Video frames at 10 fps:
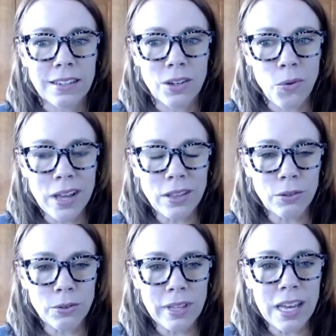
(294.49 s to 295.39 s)
going
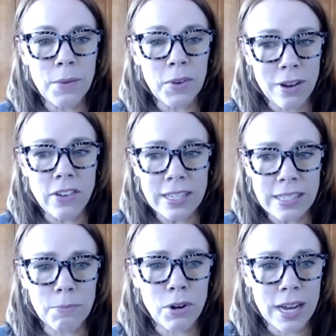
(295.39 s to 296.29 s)
through the immigrant
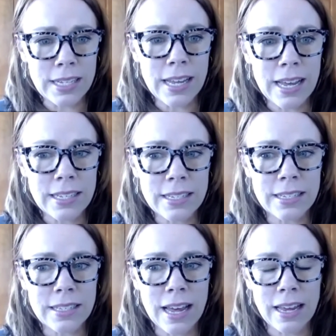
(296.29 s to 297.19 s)
visa process
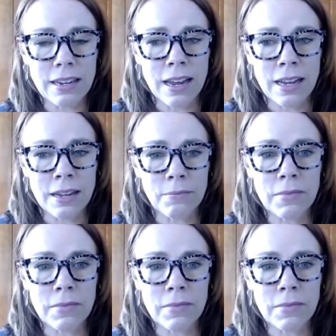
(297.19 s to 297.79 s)
that um,